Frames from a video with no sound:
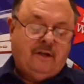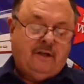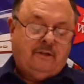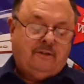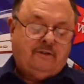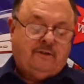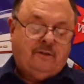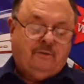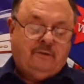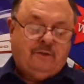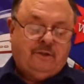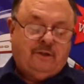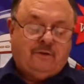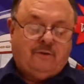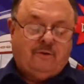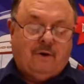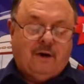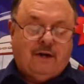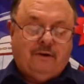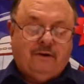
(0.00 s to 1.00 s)
So with the
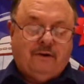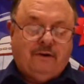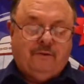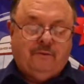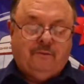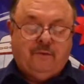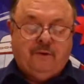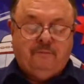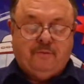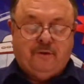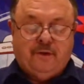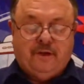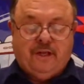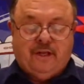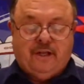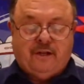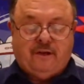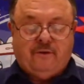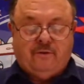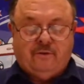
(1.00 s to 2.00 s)
quality that we put
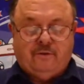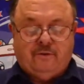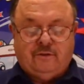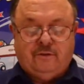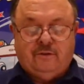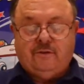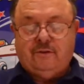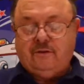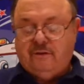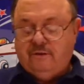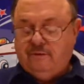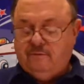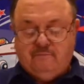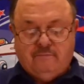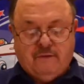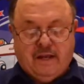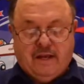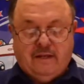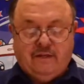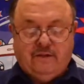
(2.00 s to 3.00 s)
in, of course, it's
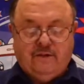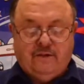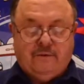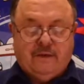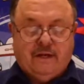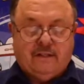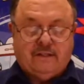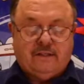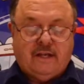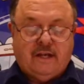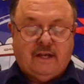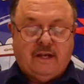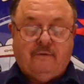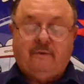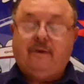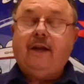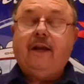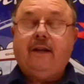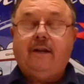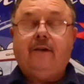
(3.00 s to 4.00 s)
made in USA
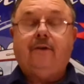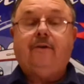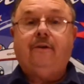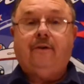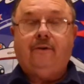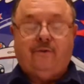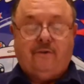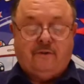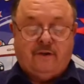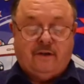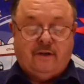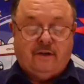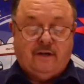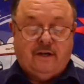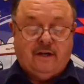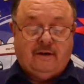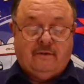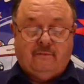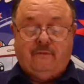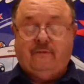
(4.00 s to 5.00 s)
right here in North
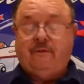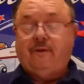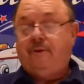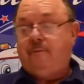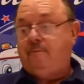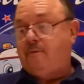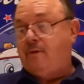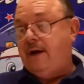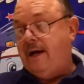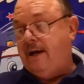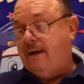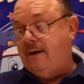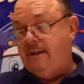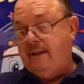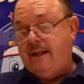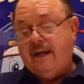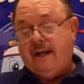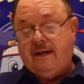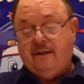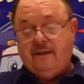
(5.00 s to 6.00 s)
Carolina. We're very proud of
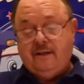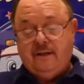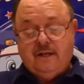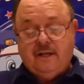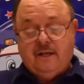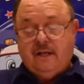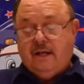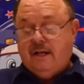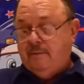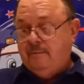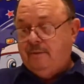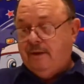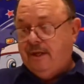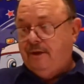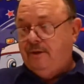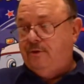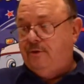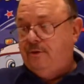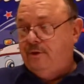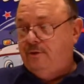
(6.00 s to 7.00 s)
that. I'm going to
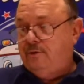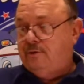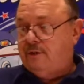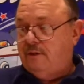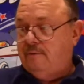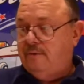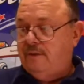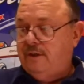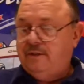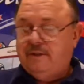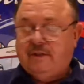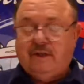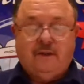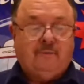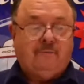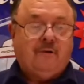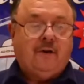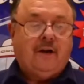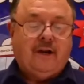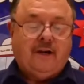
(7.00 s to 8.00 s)
introduce some of these other
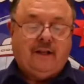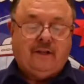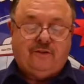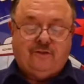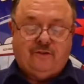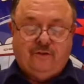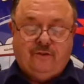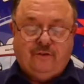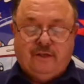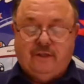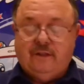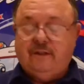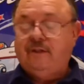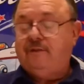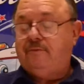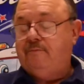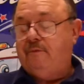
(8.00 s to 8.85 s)
products to you at this